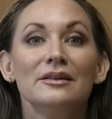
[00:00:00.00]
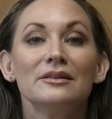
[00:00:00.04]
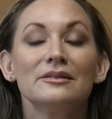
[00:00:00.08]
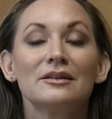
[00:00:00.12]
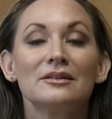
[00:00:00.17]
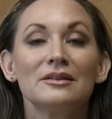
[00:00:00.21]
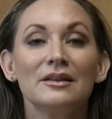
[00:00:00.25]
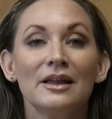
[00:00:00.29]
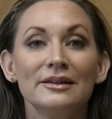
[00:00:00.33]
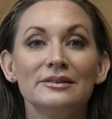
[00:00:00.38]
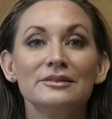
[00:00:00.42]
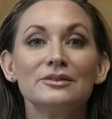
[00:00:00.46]

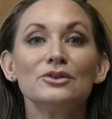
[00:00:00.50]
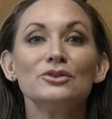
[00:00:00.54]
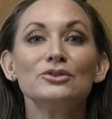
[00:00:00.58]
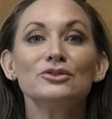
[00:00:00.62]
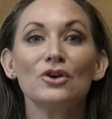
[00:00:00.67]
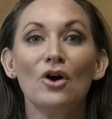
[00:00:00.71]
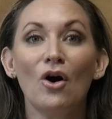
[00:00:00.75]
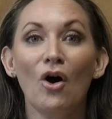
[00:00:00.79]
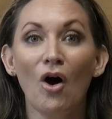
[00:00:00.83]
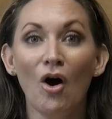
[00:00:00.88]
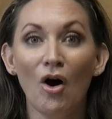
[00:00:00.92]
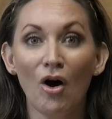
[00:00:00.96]
Cleansers
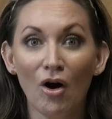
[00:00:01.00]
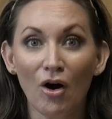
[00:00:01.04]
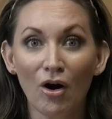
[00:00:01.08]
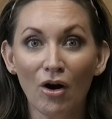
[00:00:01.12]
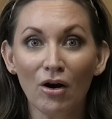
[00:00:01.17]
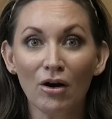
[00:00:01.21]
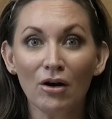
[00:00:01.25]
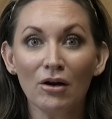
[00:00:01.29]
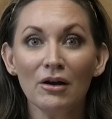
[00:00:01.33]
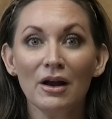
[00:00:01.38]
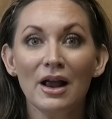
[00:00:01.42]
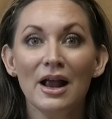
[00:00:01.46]

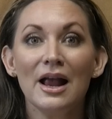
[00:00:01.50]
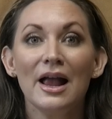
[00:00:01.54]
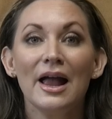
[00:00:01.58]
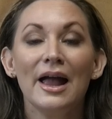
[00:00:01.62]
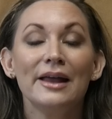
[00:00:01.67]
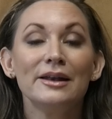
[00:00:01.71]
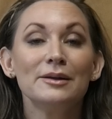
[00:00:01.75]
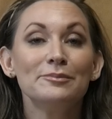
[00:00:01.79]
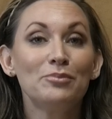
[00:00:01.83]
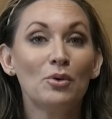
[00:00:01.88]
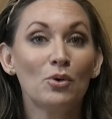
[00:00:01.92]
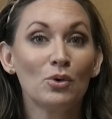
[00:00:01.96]
are
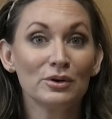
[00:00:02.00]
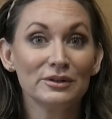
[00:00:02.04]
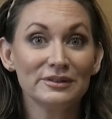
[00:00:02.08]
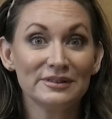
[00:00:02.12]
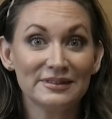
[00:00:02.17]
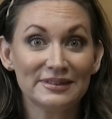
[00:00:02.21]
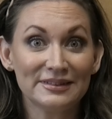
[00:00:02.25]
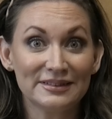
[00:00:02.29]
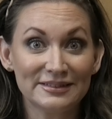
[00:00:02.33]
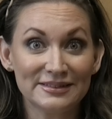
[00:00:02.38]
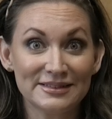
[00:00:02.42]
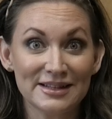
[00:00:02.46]
an important
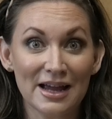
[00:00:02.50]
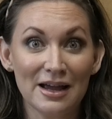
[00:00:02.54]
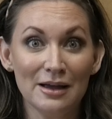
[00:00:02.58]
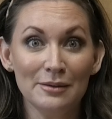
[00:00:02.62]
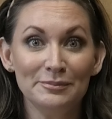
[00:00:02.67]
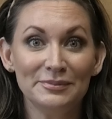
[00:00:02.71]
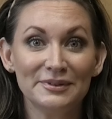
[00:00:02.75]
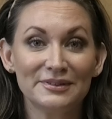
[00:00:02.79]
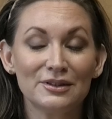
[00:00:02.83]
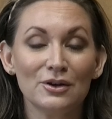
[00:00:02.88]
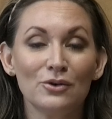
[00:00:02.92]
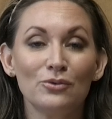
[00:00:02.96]

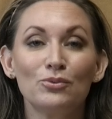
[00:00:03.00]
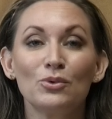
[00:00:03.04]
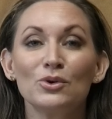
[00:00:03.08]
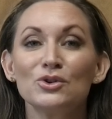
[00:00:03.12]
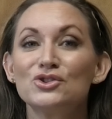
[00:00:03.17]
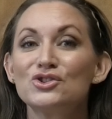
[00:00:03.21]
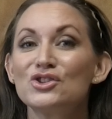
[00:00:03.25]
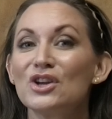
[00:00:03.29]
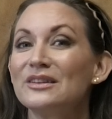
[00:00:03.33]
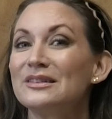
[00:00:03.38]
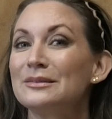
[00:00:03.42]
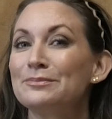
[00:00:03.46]
step, so if we're
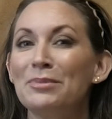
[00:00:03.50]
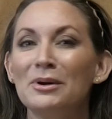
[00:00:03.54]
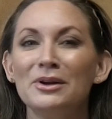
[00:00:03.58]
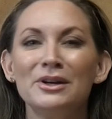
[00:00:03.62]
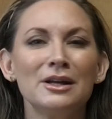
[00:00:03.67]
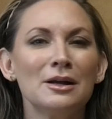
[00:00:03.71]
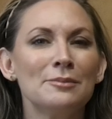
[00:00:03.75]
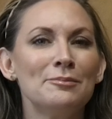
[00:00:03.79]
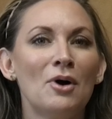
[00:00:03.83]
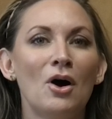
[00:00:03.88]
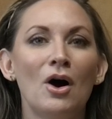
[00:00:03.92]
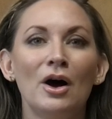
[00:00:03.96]
just putting
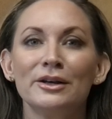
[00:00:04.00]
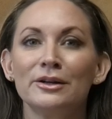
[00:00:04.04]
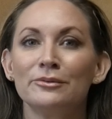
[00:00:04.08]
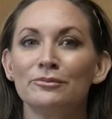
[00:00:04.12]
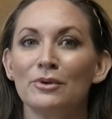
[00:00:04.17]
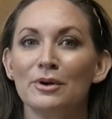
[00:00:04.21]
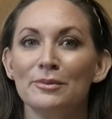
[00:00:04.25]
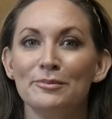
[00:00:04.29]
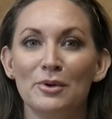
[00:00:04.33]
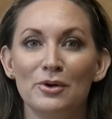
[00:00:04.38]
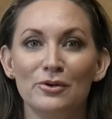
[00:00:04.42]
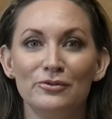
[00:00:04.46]
them on and
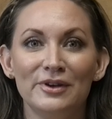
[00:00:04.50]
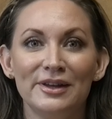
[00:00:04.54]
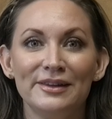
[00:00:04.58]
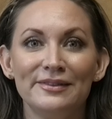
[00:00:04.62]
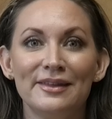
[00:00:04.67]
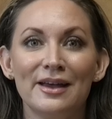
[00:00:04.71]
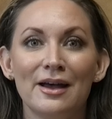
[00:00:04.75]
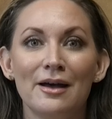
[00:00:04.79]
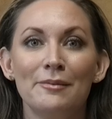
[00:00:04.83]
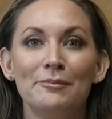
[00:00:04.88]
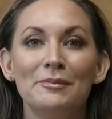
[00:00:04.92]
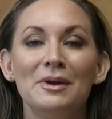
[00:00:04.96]
removing
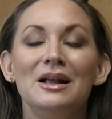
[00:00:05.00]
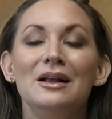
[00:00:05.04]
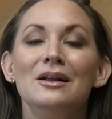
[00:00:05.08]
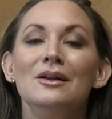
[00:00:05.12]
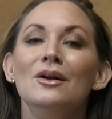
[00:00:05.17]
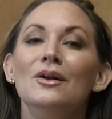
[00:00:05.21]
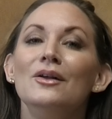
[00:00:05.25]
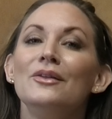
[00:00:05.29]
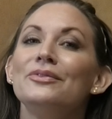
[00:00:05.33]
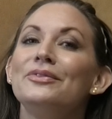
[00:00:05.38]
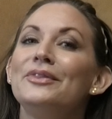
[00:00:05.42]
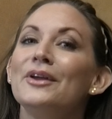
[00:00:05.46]
them,
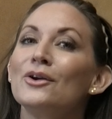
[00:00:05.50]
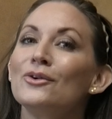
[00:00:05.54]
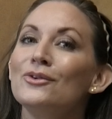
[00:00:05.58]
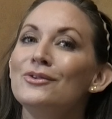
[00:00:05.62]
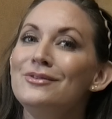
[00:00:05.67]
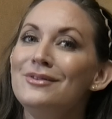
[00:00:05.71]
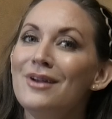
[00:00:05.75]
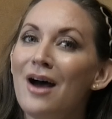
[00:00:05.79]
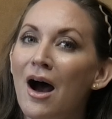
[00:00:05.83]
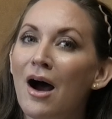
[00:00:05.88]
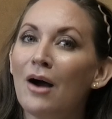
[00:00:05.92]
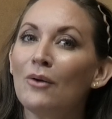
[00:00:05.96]
they're
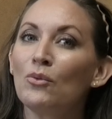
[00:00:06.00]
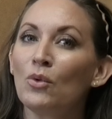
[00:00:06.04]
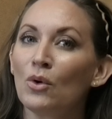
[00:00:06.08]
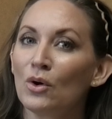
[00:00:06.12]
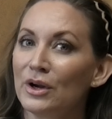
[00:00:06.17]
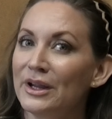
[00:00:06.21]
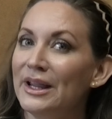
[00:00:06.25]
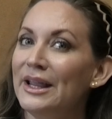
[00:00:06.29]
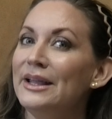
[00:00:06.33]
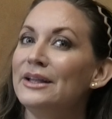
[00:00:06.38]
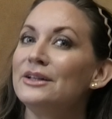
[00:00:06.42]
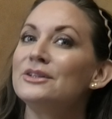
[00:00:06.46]
not
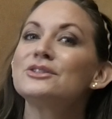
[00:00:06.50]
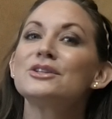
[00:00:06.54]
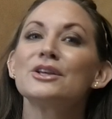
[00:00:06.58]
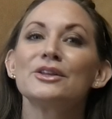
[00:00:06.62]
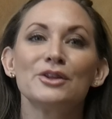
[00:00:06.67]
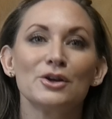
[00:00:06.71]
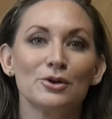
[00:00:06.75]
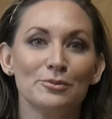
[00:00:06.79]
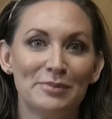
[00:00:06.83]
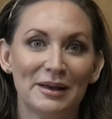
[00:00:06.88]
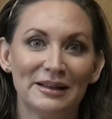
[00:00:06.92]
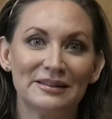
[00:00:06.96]
working to
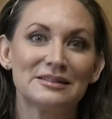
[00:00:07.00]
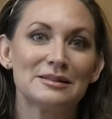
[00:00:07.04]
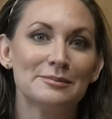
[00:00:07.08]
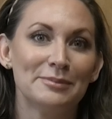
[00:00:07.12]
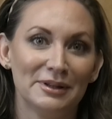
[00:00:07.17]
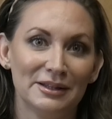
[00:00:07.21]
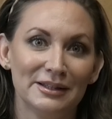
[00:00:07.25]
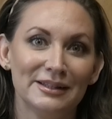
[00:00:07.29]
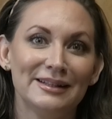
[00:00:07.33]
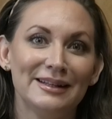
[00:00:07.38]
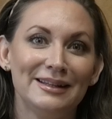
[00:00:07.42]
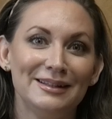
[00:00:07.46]
their best
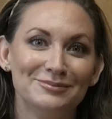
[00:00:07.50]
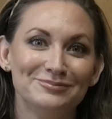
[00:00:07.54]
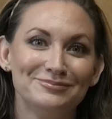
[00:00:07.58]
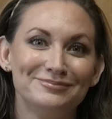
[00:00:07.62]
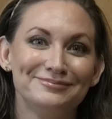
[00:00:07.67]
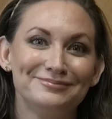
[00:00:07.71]
ability.